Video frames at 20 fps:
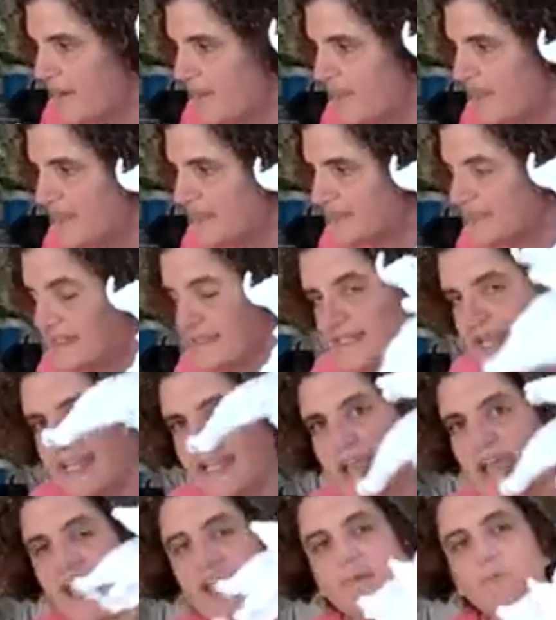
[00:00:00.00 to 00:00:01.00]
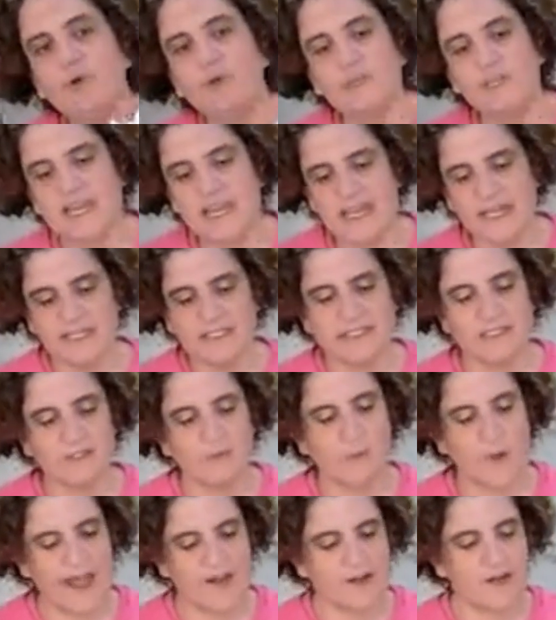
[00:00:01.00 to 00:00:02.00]
This is a cable knit
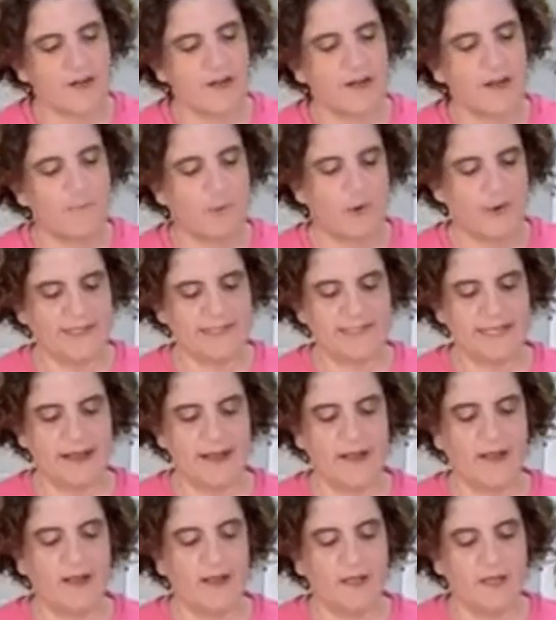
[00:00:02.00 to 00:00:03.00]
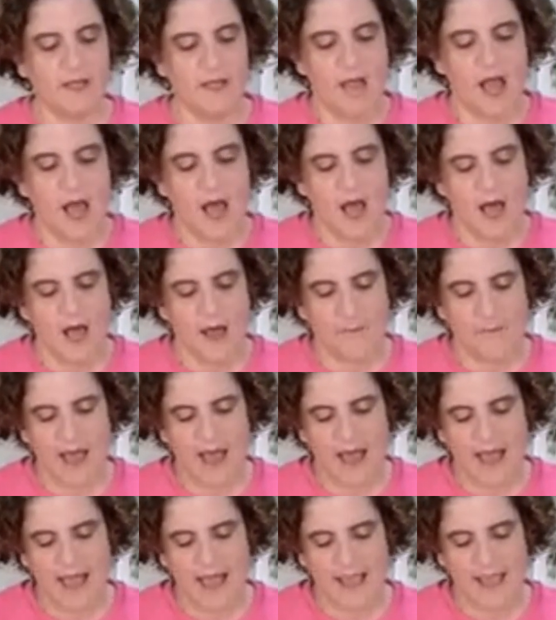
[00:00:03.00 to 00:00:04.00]
sweater poinsettia.
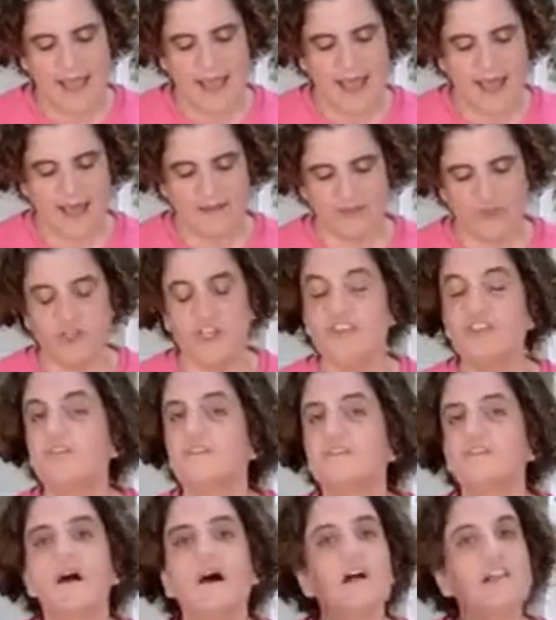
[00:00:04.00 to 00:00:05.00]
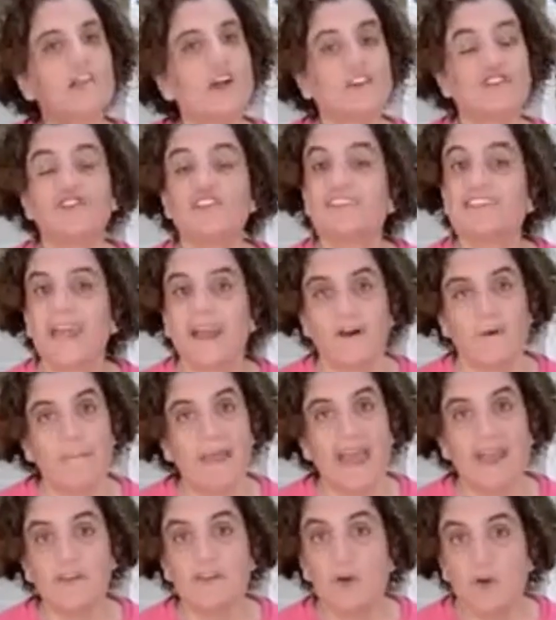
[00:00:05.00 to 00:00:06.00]
You can use larger scale
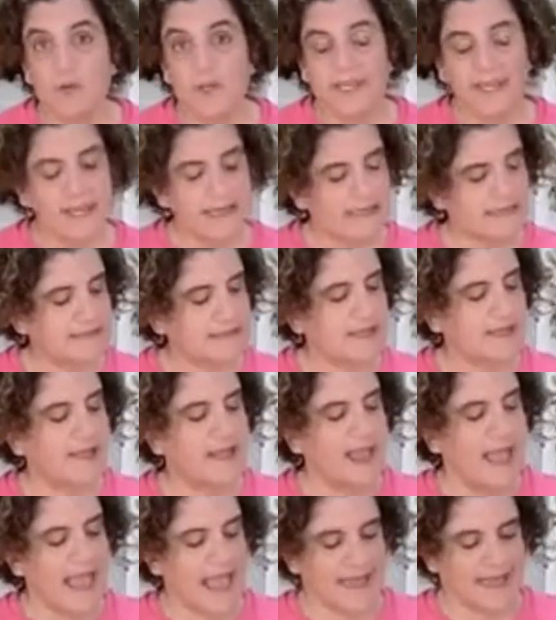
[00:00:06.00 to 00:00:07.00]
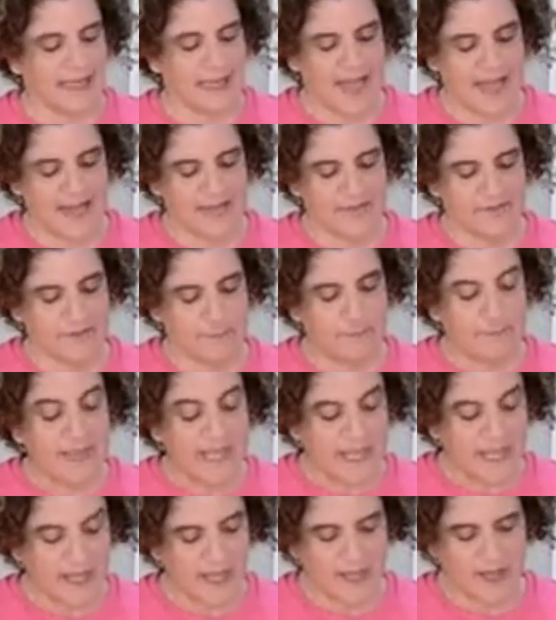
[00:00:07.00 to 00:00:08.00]
magnolias, any kind of
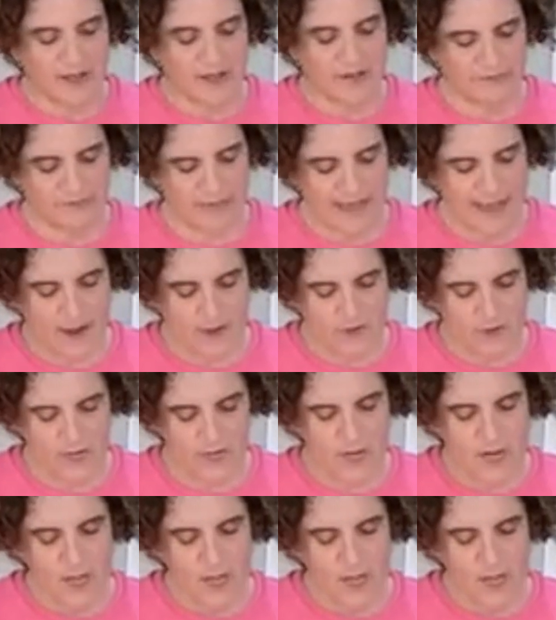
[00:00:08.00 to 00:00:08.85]
big flower.